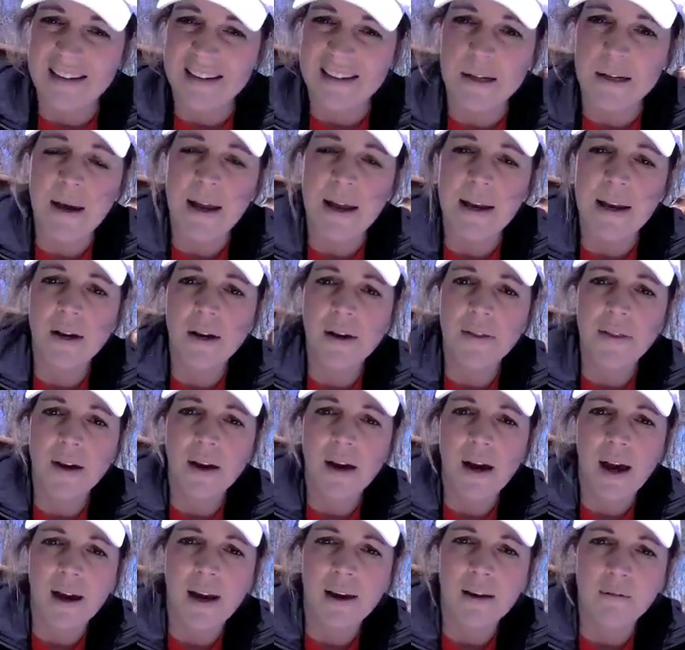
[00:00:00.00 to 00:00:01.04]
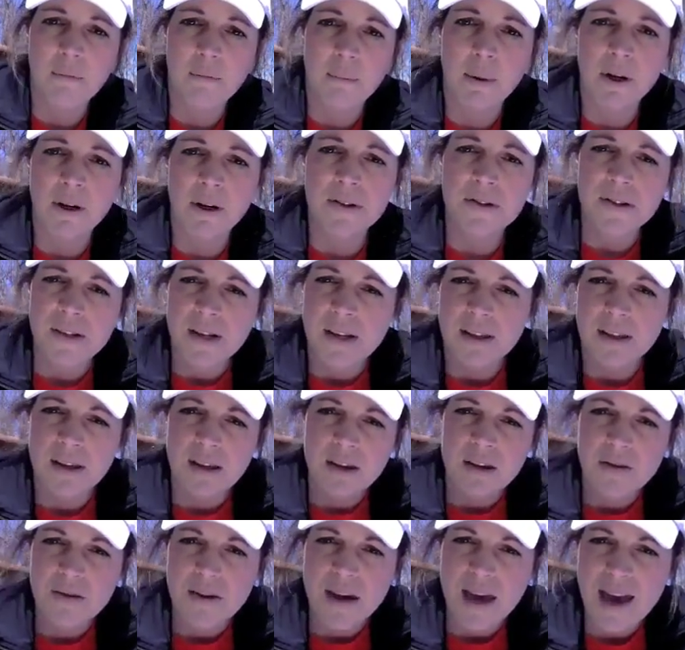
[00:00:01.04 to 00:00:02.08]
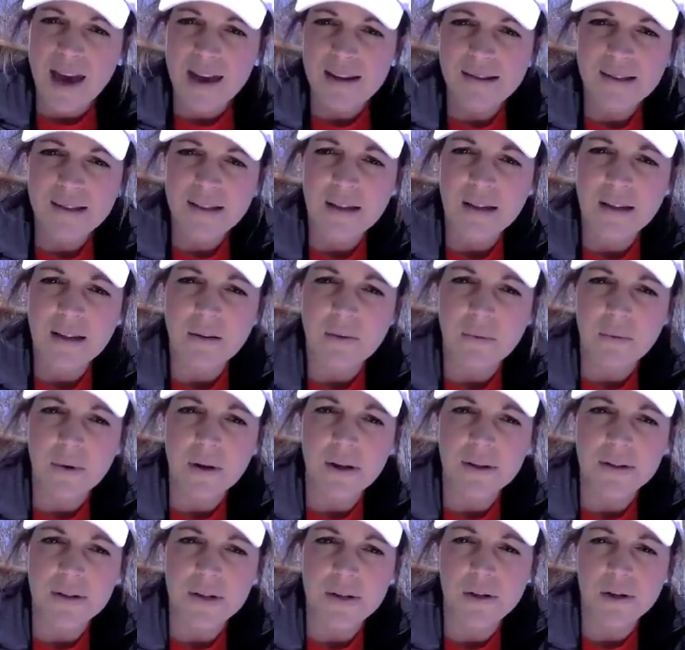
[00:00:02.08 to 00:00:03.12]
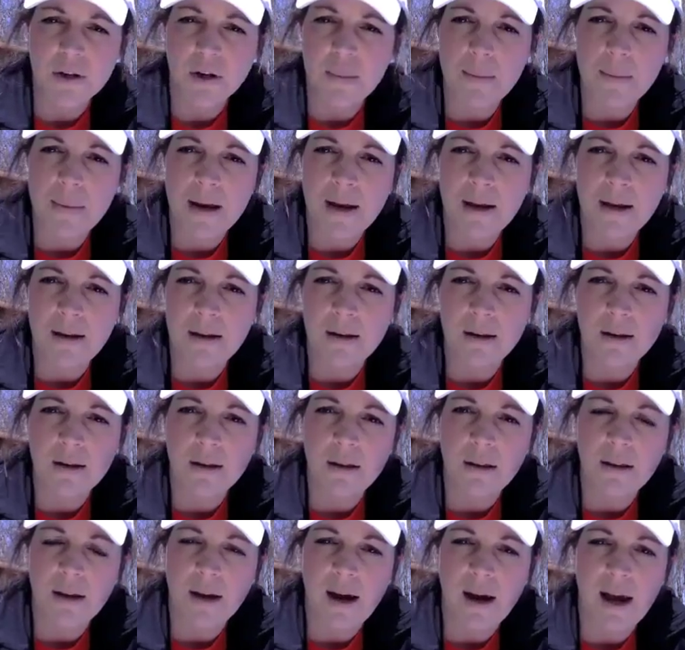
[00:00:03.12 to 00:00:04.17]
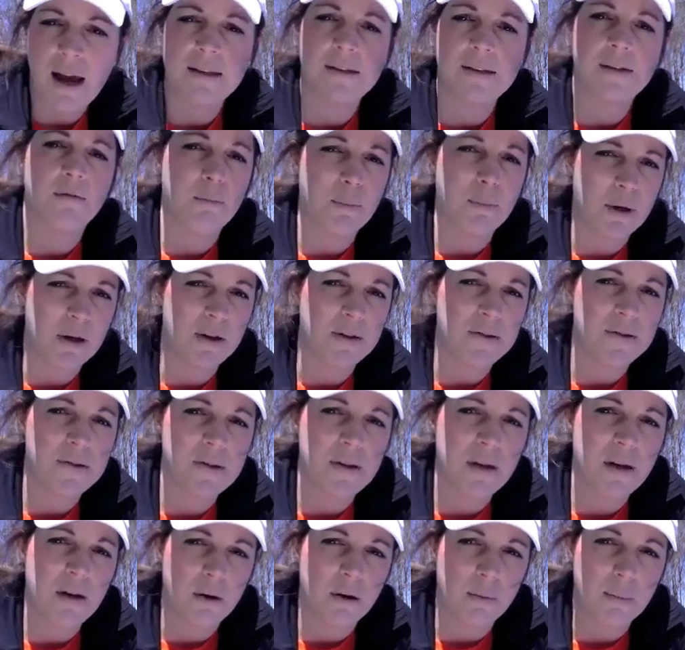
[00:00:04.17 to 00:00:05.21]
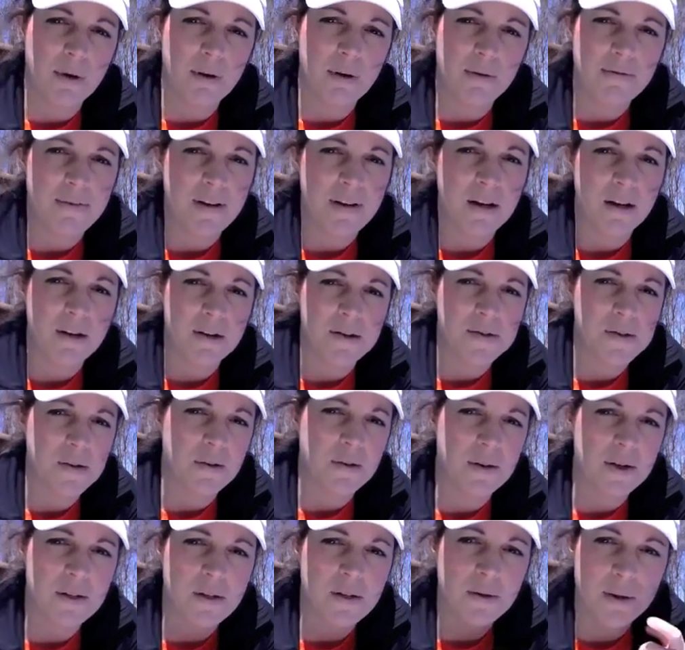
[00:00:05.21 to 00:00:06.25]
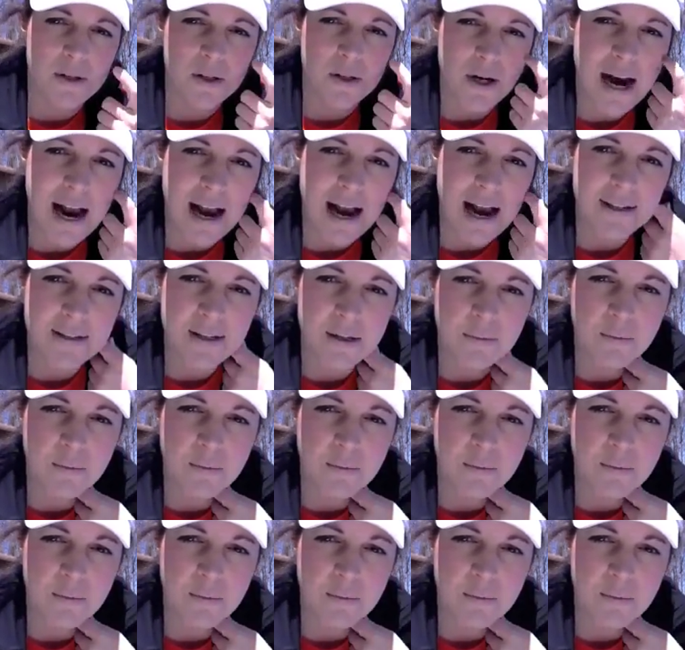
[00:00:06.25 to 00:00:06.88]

Depending on the kind of bird seed that you get will determine the kinds of birds that your bird feeder is going to attract.